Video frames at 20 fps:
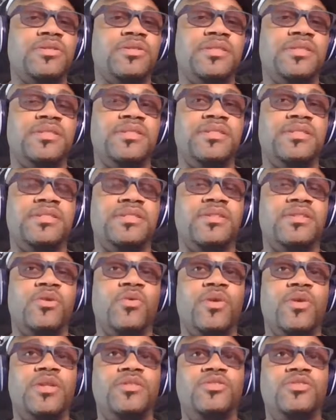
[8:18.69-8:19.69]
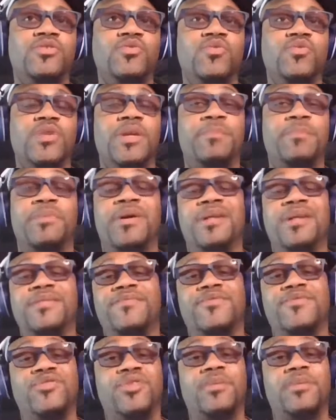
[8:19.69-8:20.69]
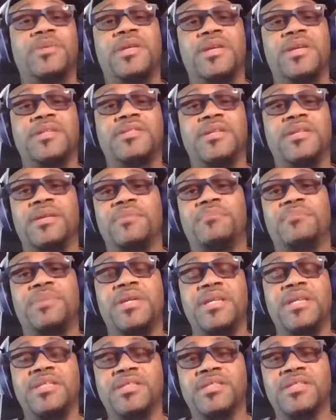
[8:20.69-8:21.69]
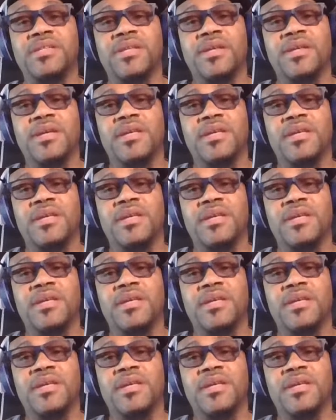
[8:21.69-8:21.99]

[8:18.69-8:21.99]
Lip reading: This is going to, because if Trump gets impeached,